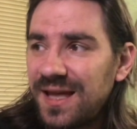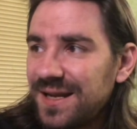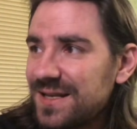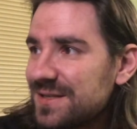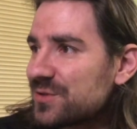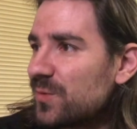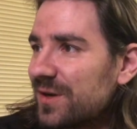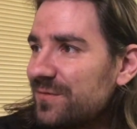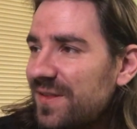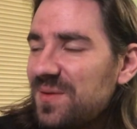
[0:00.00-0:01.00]
That is
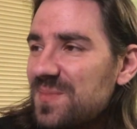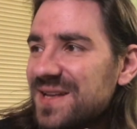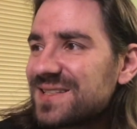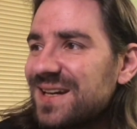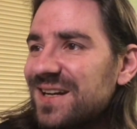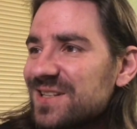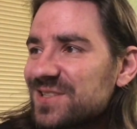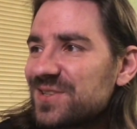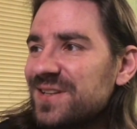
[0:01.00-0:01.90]
one of the best cards you